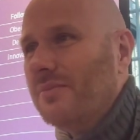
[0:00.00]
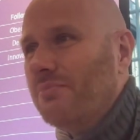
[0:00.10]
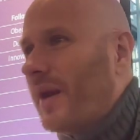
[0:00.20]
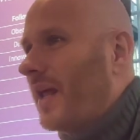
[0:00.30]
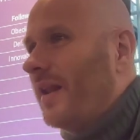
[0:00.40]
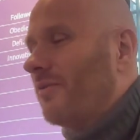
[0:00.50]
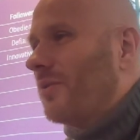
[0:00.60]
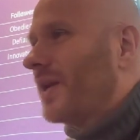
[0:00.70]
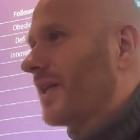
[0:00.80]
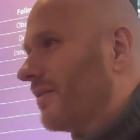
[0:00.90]
but I never
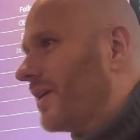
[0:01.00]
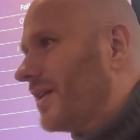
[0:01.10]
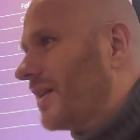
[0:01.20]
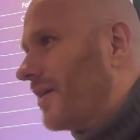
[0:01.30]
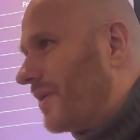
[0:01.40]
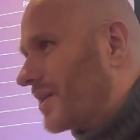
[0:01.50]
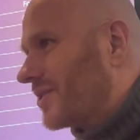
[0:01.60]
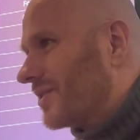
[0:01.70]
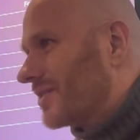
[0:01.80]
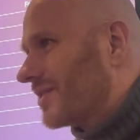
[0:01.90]
want to give any
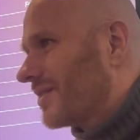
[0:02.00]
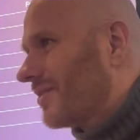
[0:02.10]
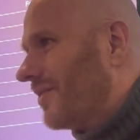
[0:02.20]
directions,